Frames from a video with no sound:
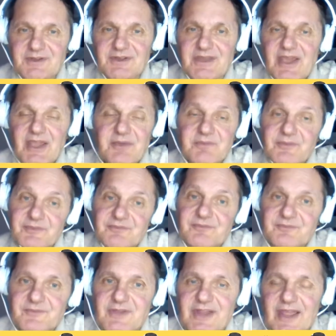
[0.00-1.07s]
came
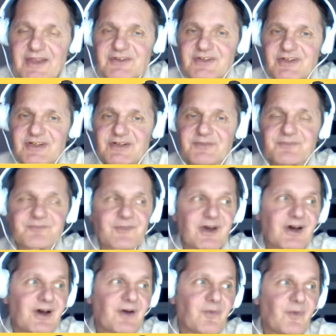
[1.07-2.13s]
later
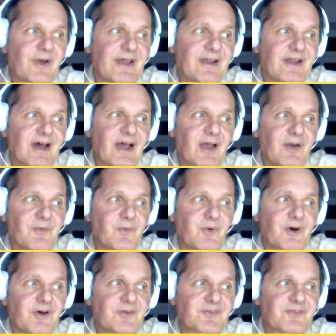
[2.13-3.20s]
when I
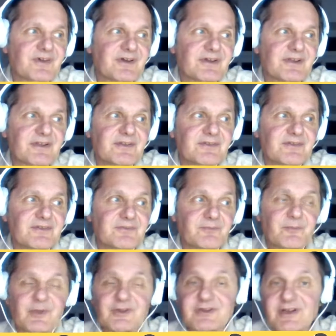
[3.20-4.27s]
was in
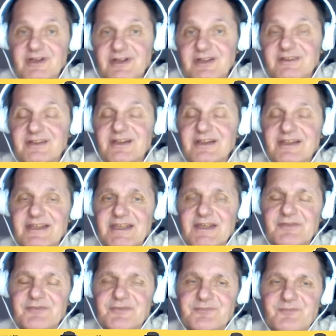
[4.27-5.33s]
paternity
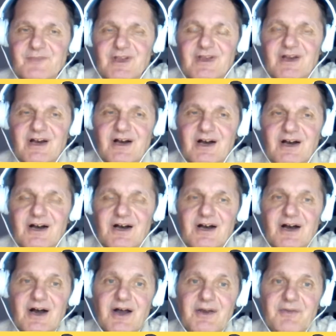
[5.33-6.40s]
leave.
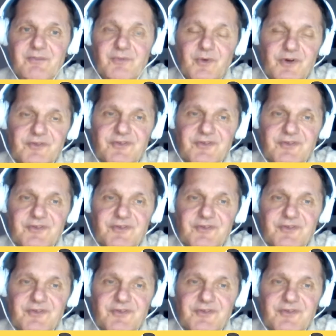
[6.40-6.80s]
I'm